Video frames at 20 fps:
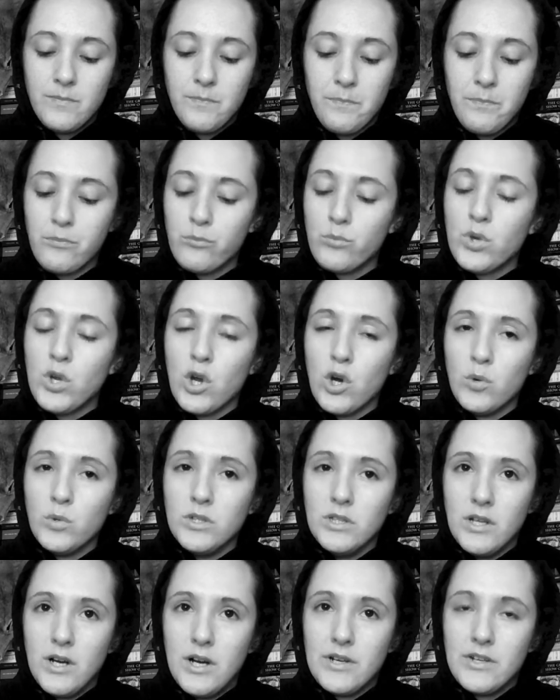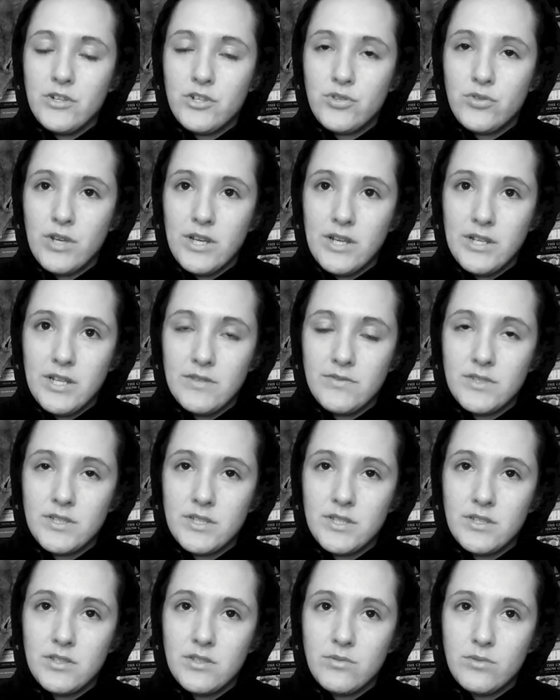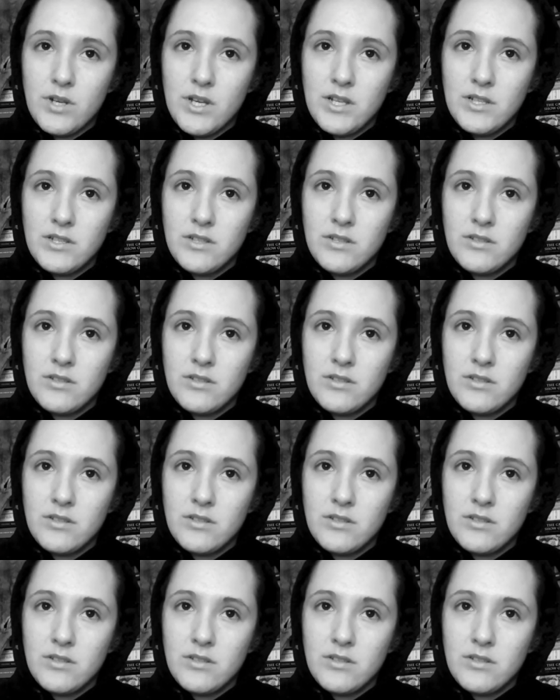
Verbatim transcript: We owe a lot in trade deficits, right?